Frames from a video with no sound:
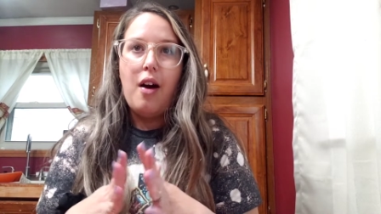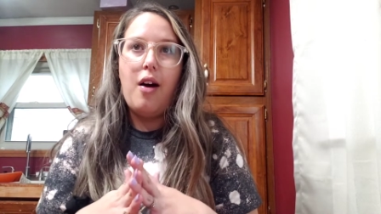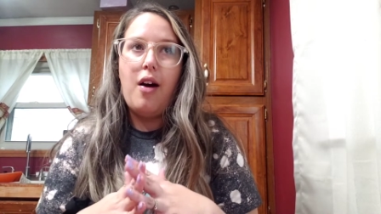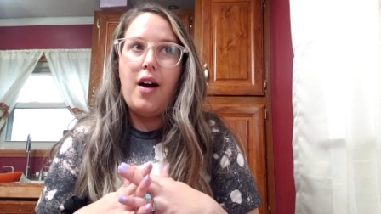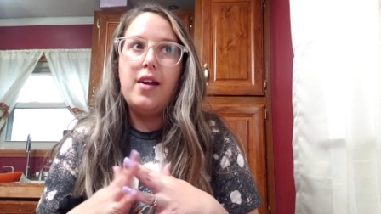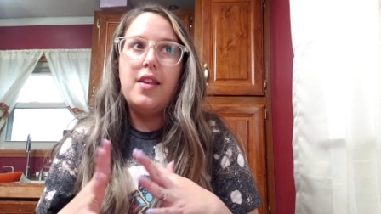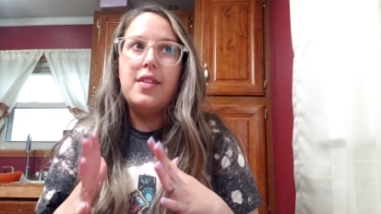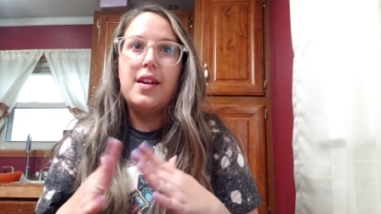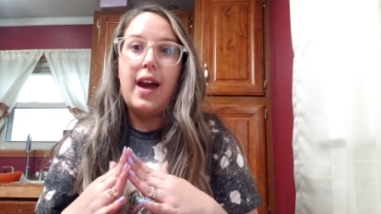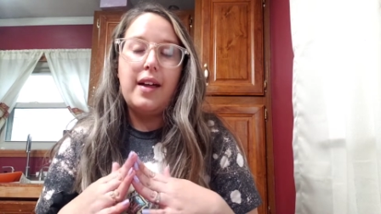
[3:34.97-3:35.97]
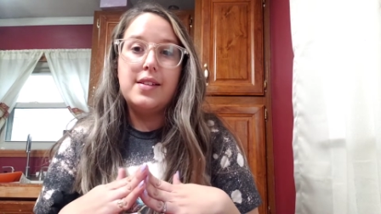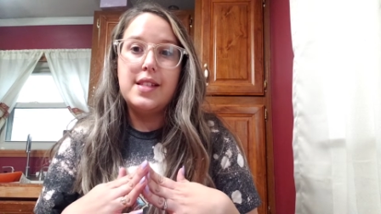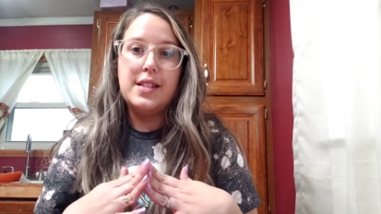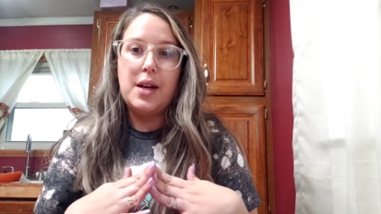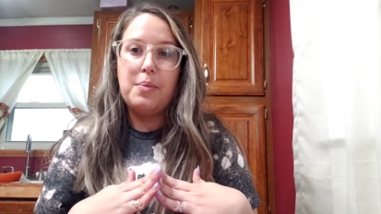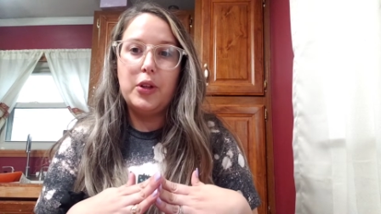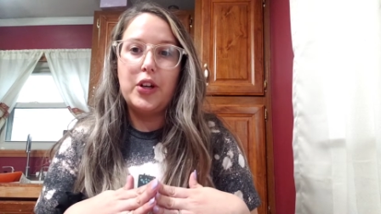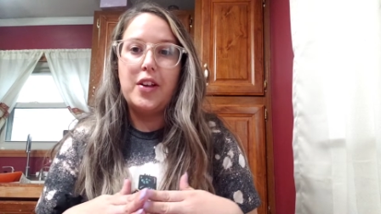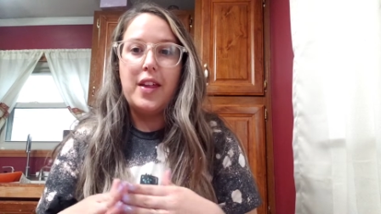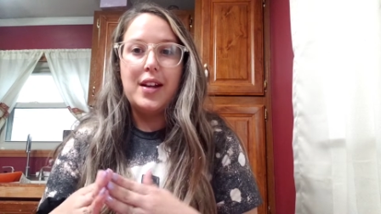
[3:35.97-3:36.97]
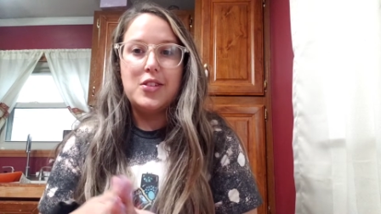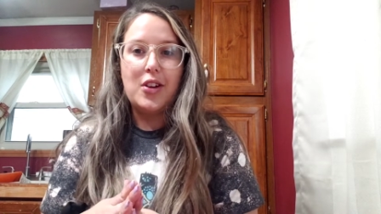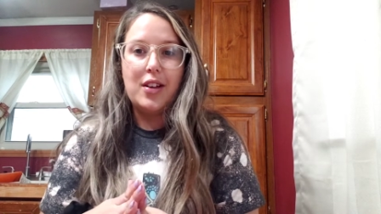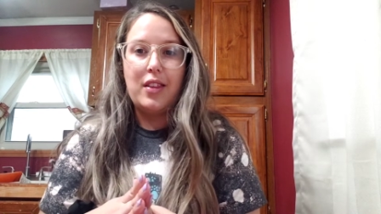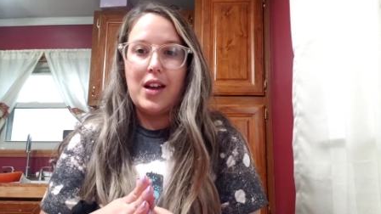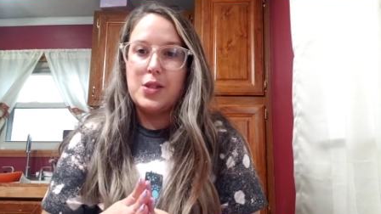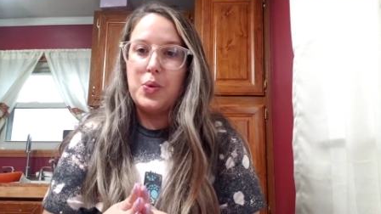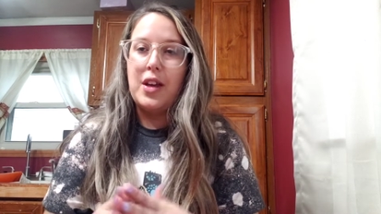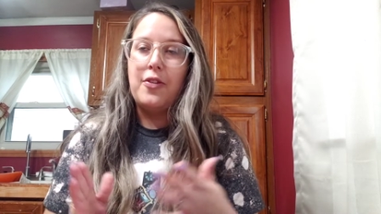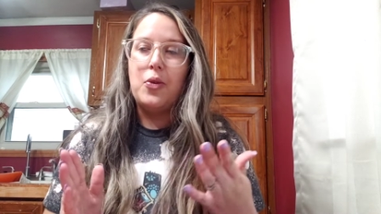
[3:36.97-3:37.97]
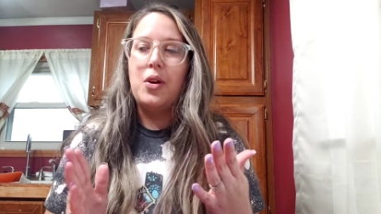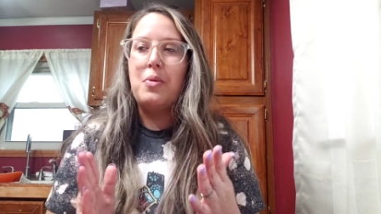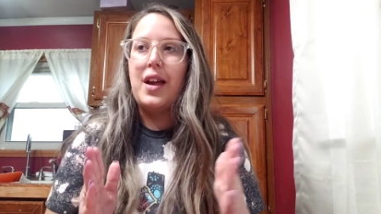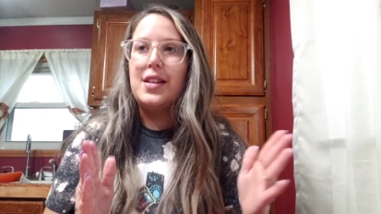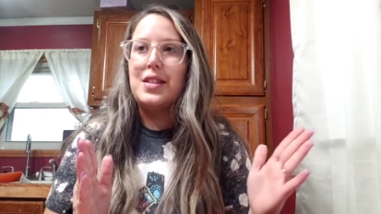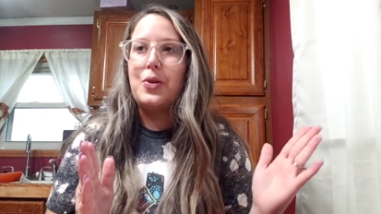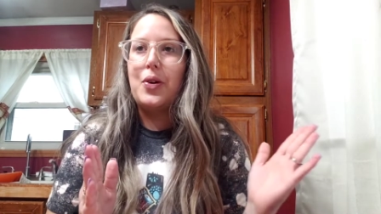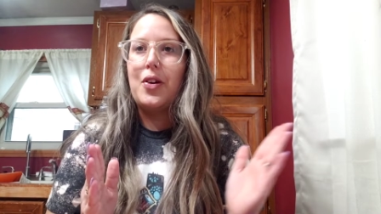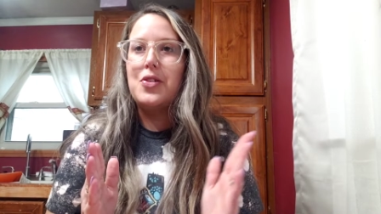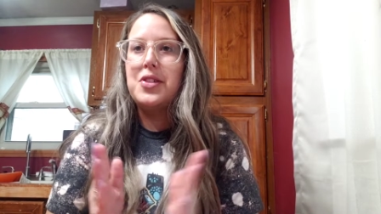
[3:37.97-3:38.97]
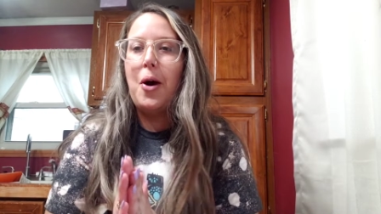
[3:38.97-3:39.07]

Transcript: on the Galaxy tumbler that I started last week for one of my Etsy orders.